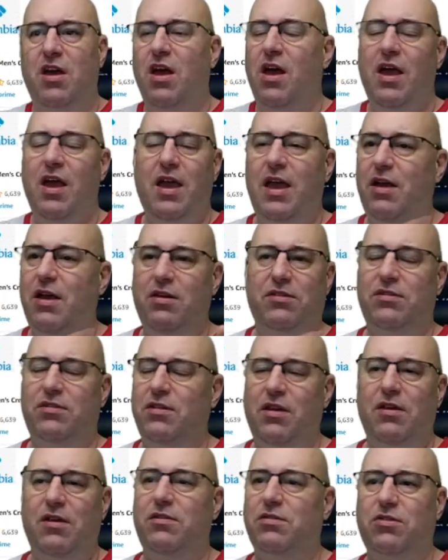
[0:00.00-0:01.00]

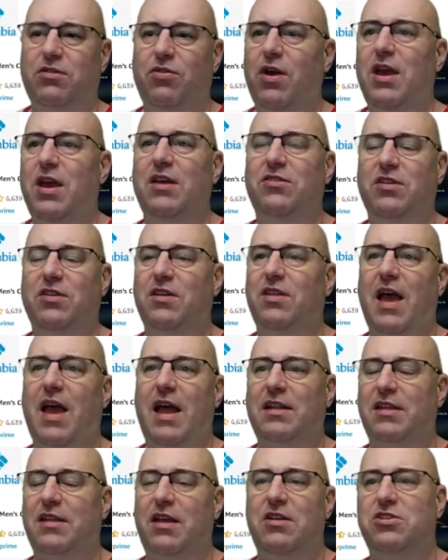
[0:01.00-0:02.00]
it's crazy
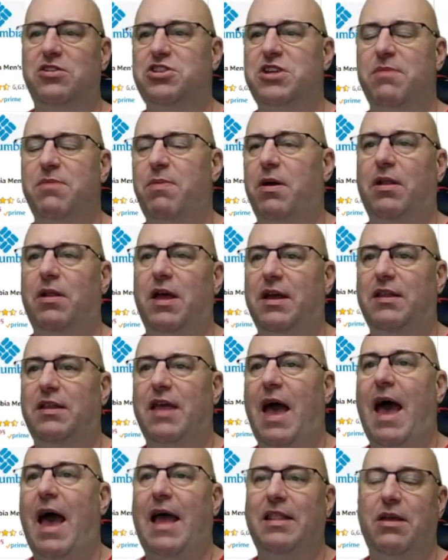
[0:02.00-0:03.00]
that they would ship it like
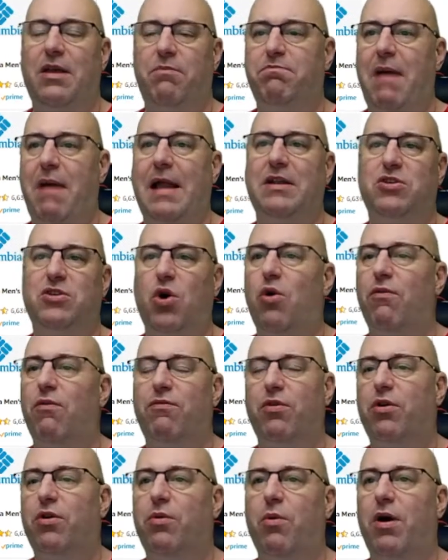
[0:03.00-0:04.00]
that and they're bent
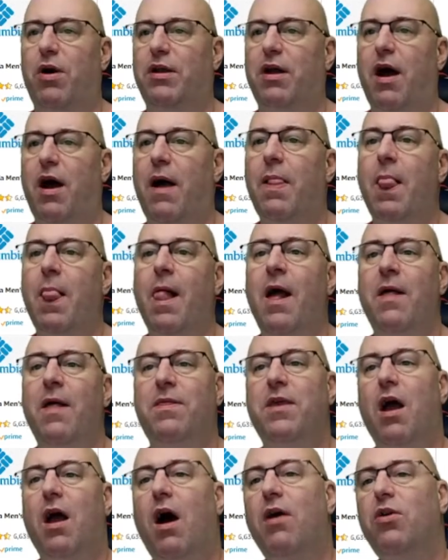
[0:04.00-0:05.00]
over and whatnot.
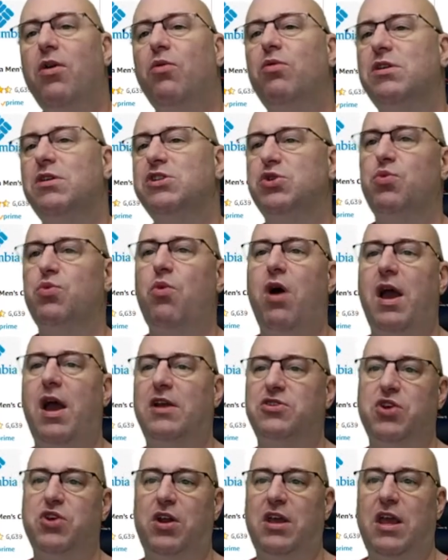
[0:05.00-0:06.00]
The other reason why
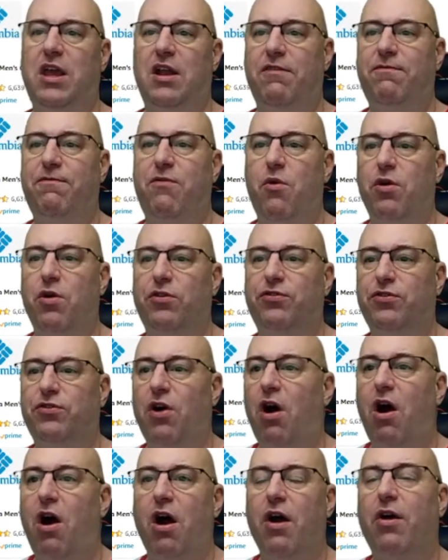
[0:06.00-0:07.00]
it's going to get a
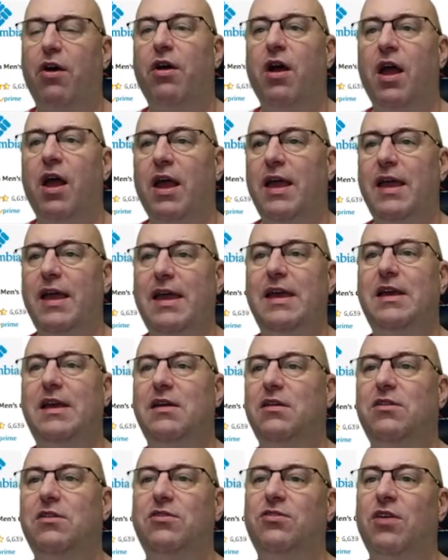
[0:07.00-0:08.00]
4-star
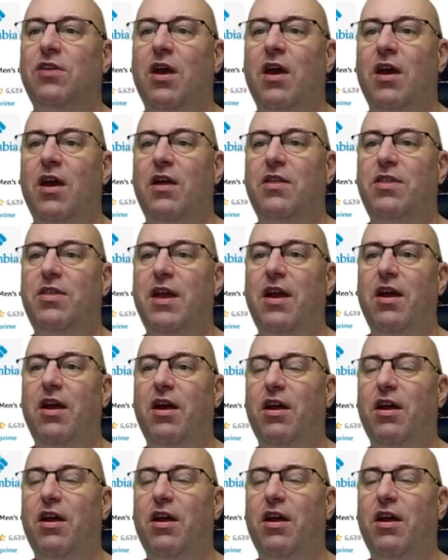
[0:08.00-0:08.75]
is they're